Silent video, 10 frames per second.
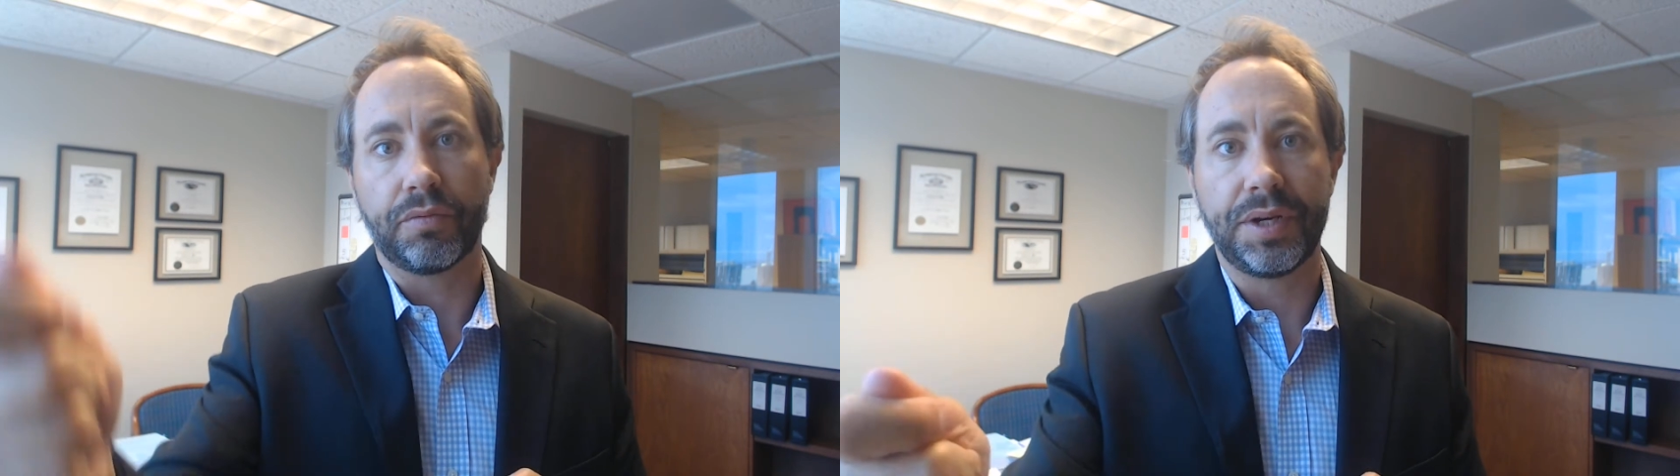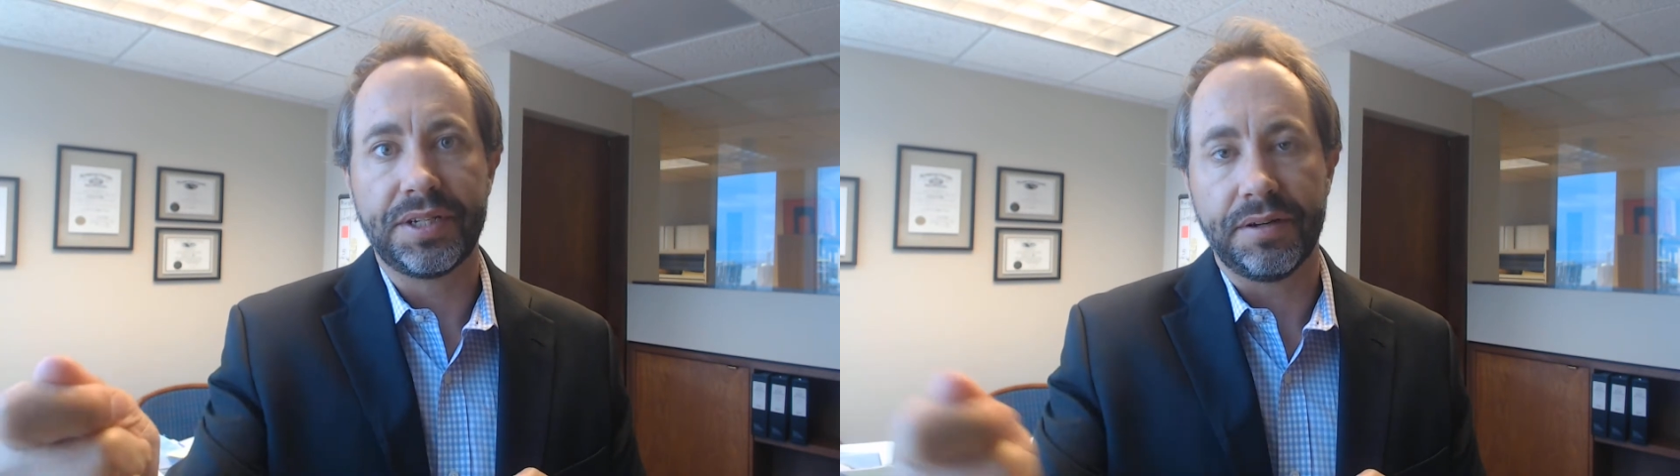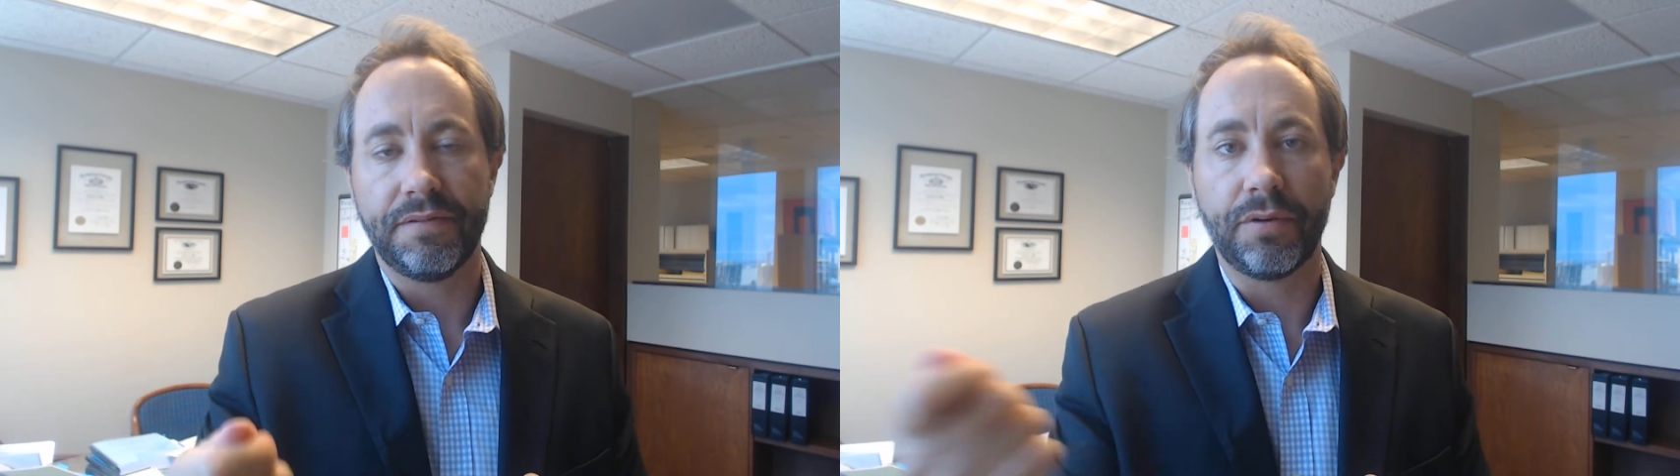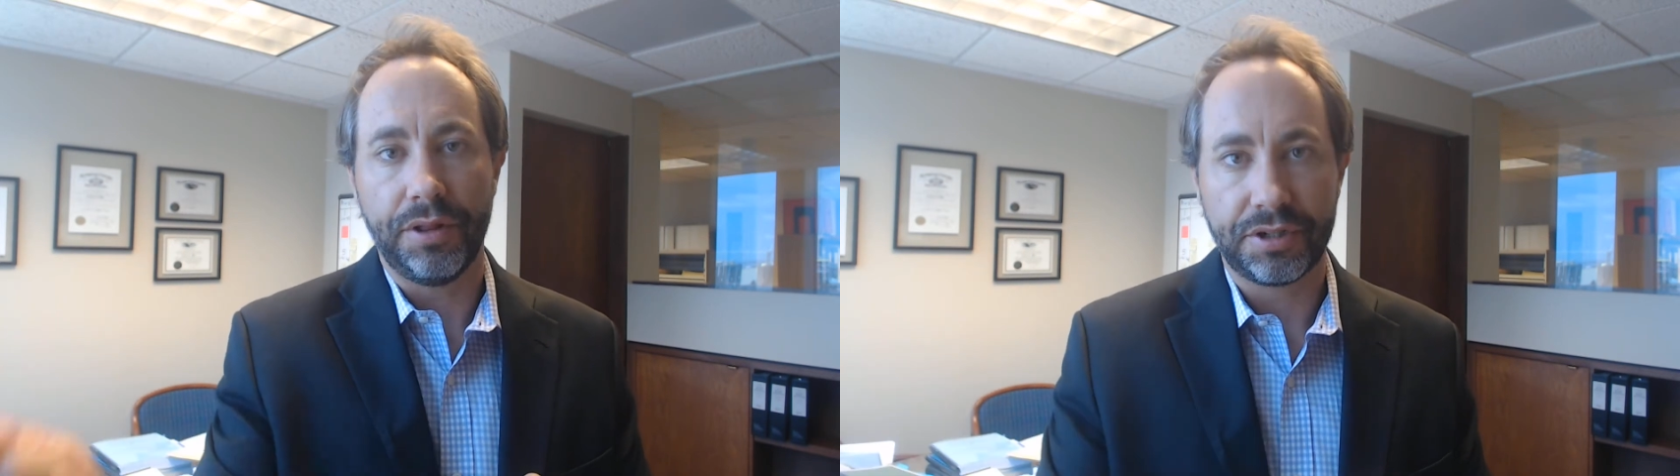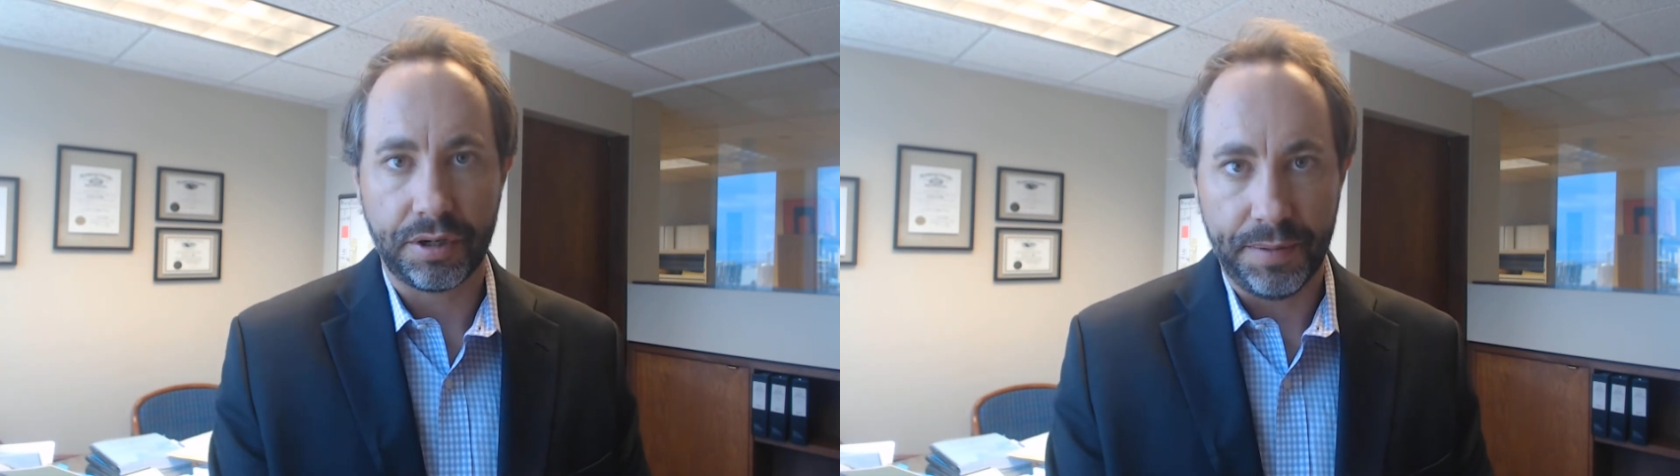reason for
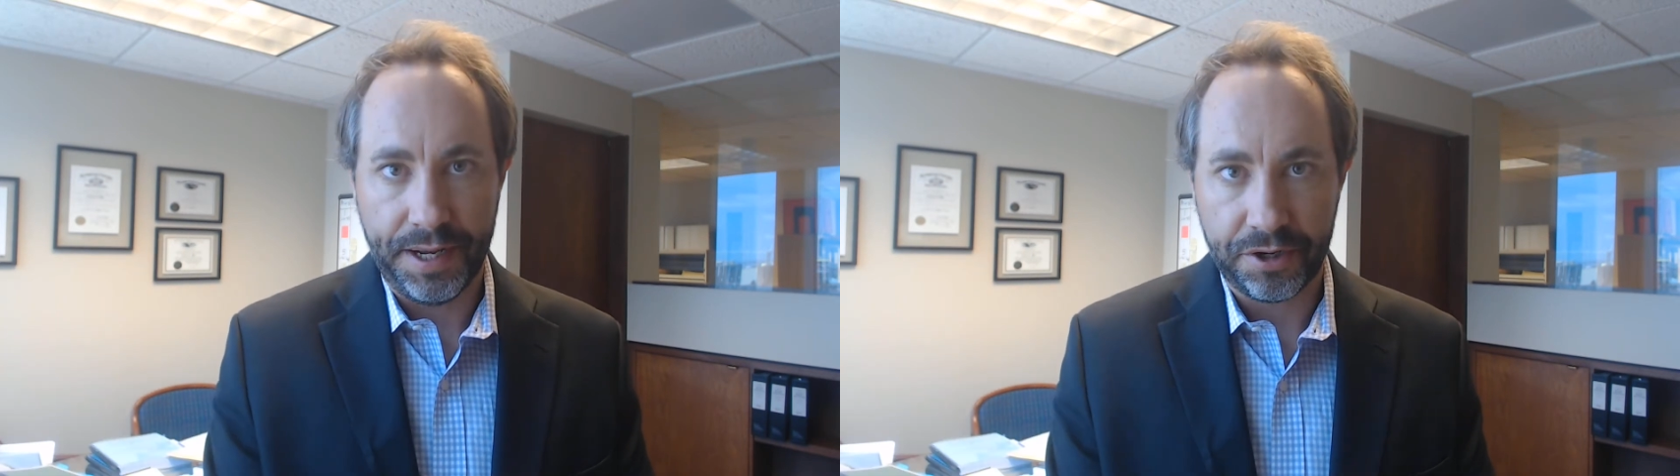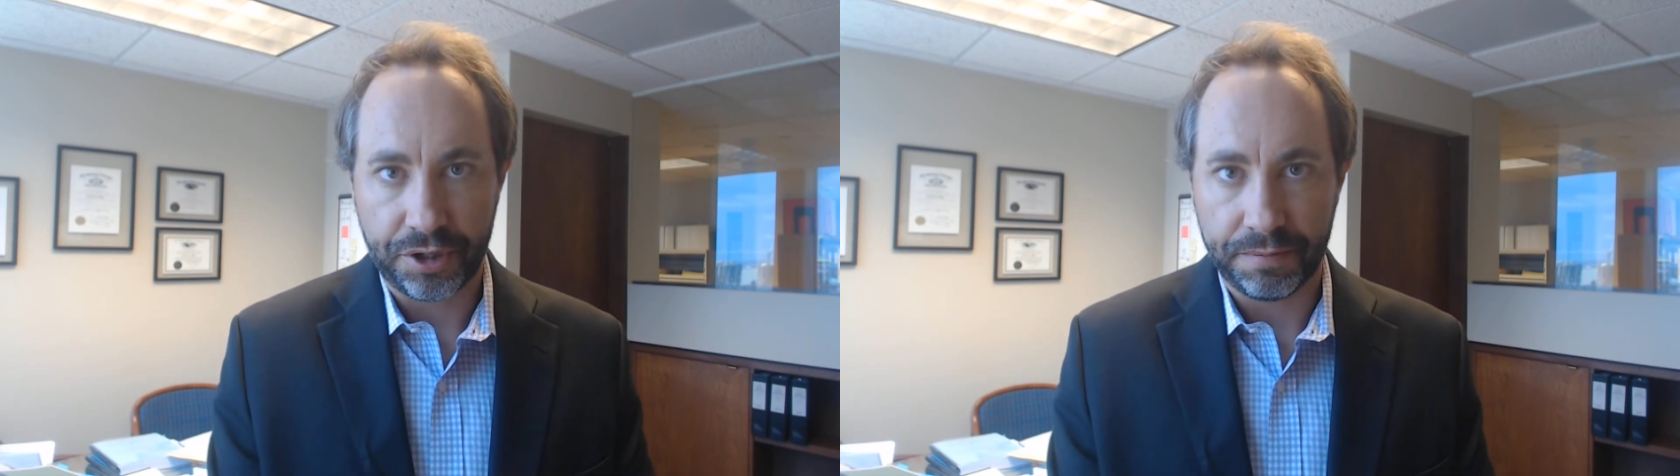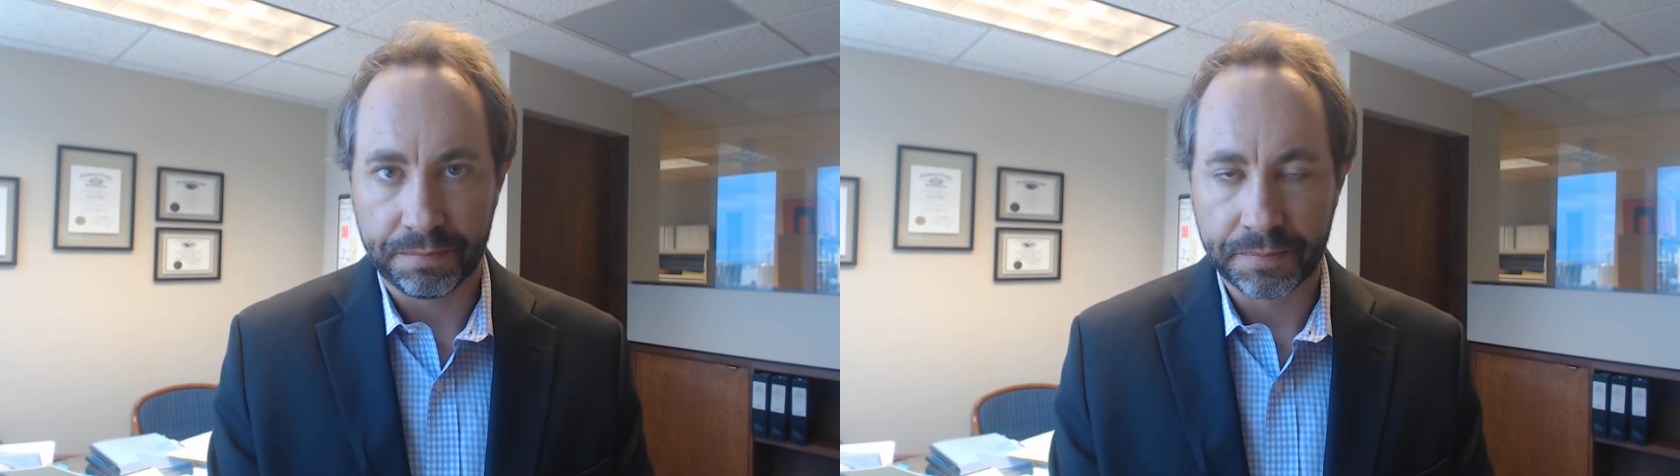the termination.